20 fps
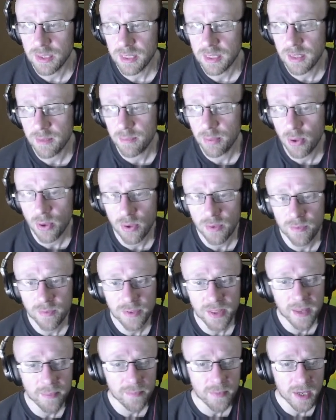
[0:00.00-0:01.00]
important for
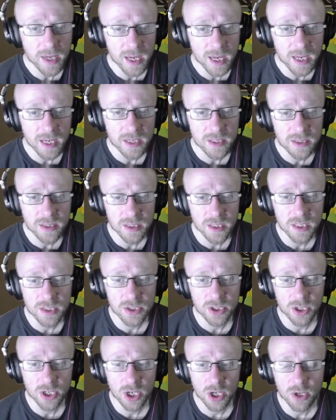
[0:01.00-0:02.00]
them
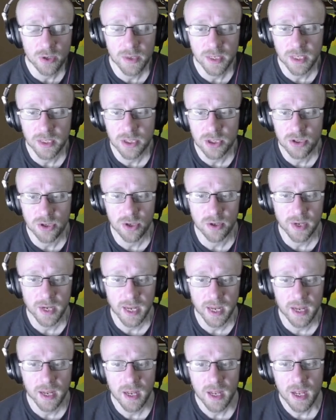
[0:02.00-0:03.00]
securing a strong
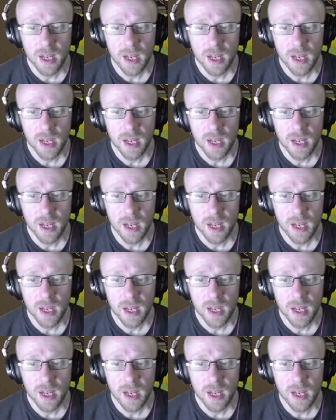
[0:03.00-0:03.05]
heir.